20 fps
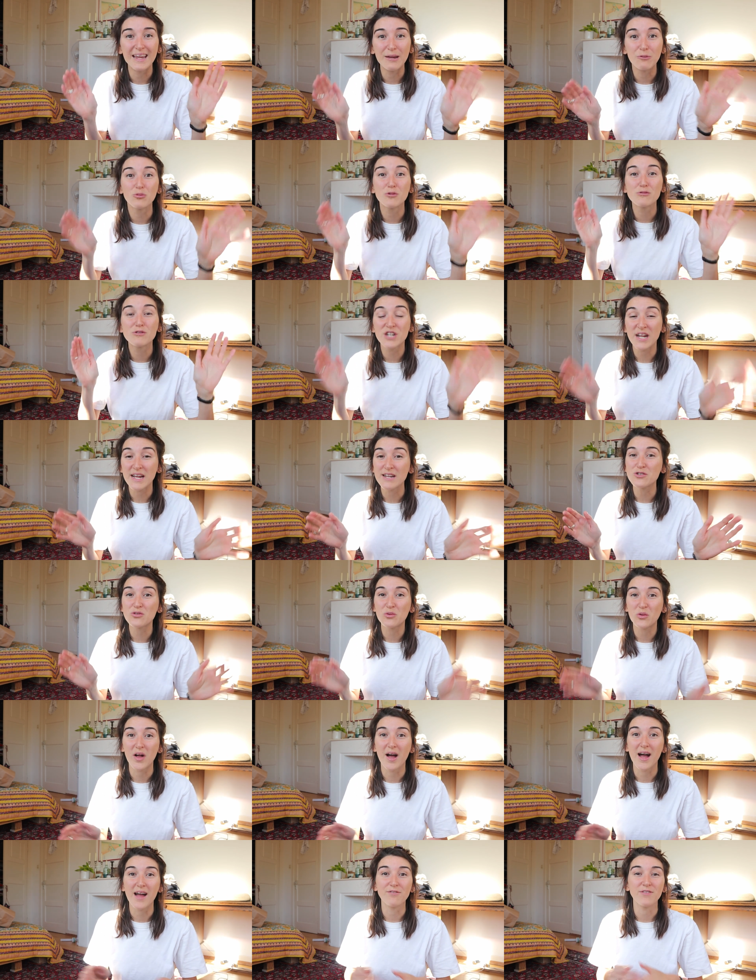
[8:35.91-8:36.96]
It will change your
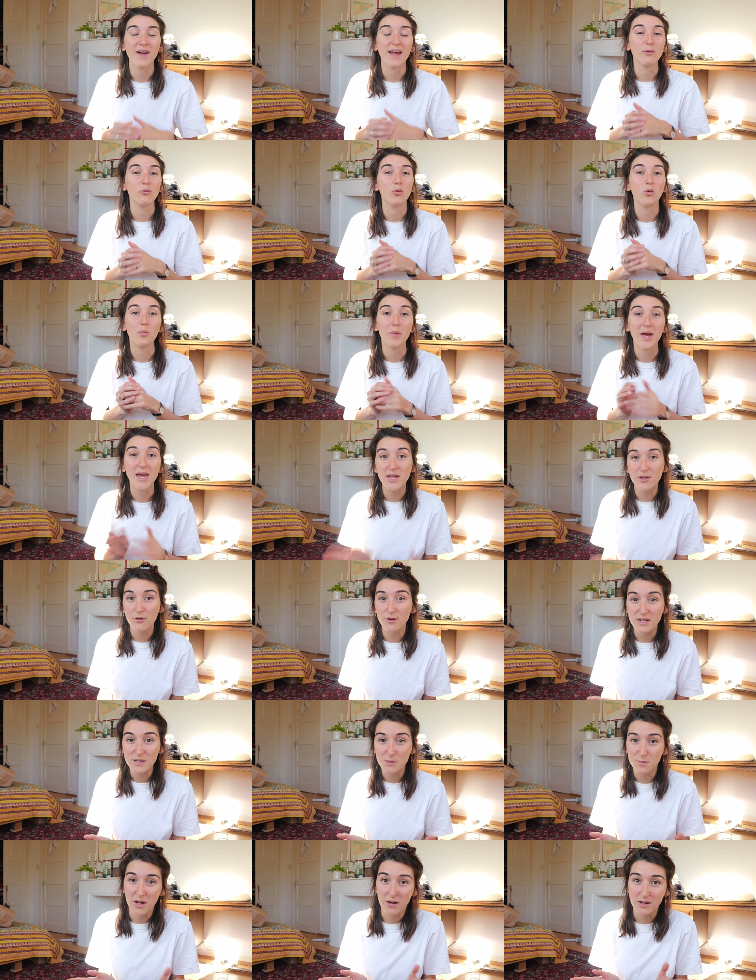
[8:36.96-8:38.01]
life and it will make your
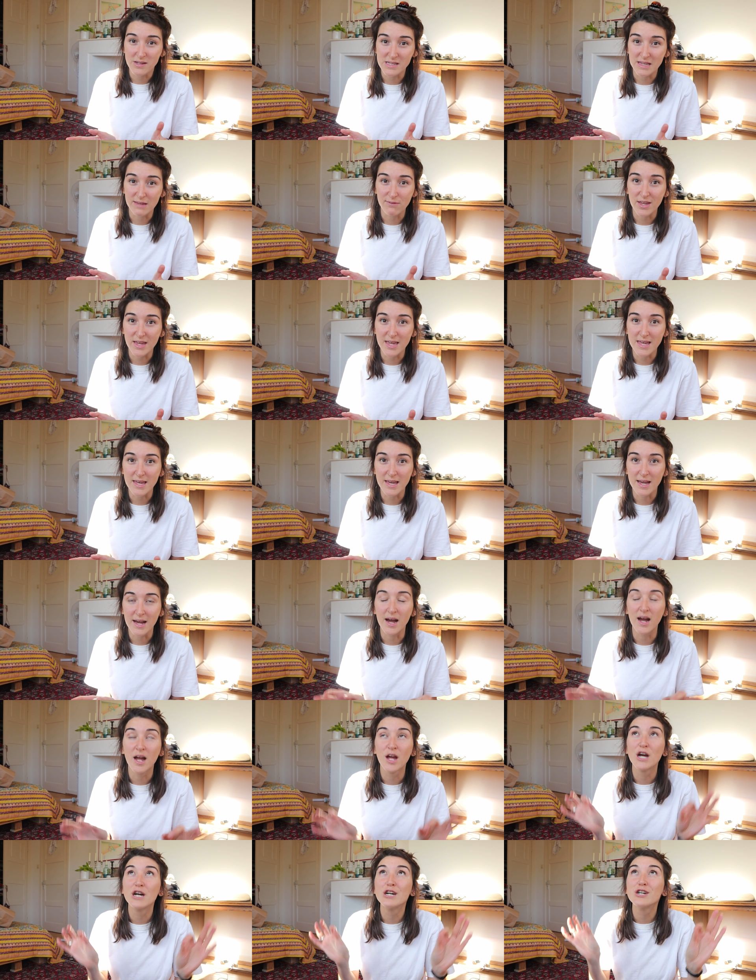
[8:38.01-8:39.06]
experience living here